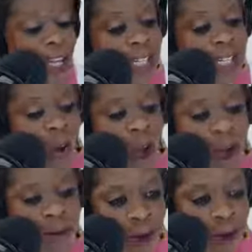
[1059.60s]
you know,
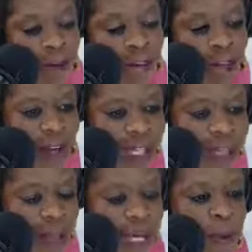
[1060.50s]
I wrote that
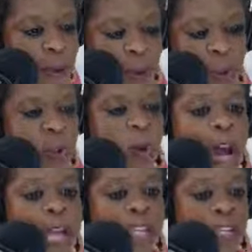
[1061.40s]
because people will
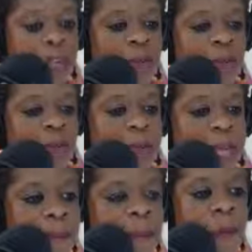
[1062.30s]
try you.
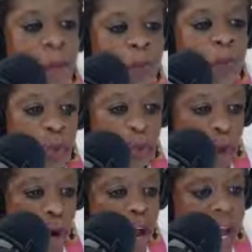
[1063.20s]
People will
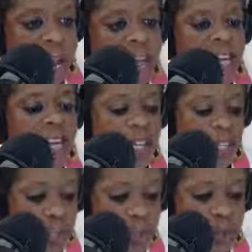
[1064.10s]
try
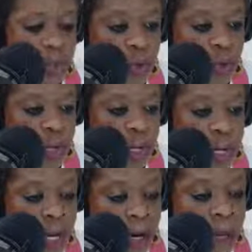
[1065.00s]
you.
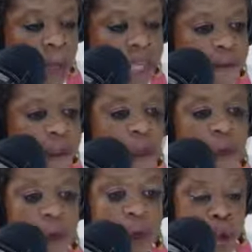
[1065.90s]
But if
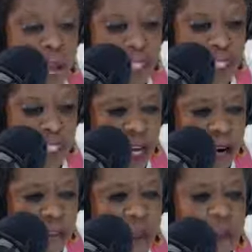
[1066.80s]
you've tried
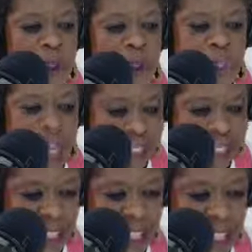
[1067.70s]
yourself, if you
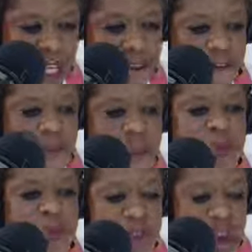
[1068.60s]
tested yourself, if you
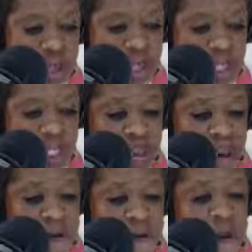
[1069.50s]
know
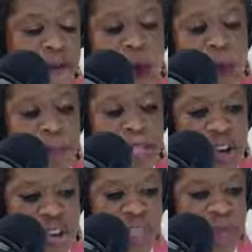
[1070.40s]
yourself, if you've gone
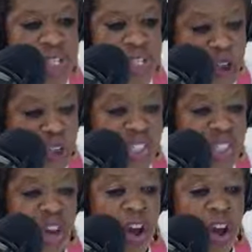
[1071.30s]
beyond the beyond